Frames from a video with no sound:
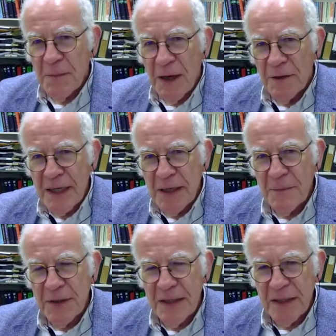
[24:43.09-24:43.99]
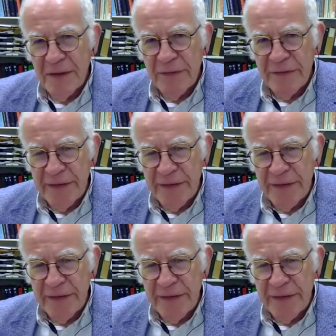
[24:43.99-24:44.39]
about empathy if